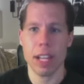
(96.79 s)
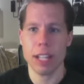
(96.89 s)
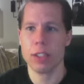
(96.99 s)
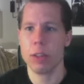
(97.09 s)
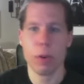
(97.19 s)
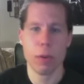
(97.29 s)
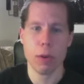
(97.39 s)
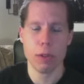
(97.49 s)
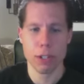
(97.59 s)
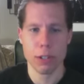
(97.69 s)

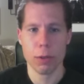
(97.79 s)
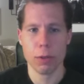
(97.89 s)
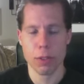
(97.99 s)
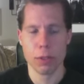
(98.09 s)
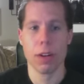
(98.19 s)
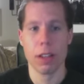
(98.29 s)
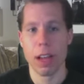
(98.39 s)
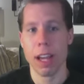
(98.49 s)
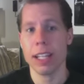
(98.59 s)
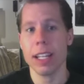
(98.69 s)
interpromotional
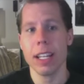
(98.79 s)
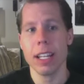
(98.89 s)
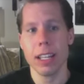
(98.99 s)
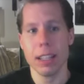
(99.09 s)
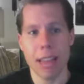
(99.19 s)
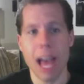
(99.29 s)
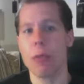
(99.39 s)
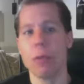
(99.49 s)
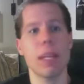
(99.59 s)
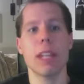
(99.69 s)
storyline,
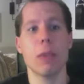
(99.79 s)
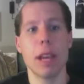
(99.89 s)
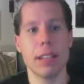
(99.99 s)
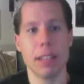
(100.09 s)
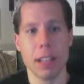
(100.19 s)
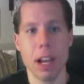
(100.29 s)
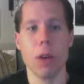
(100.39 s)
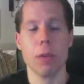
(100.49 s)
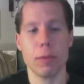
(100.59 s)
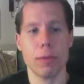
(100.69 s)
that would be the way to go.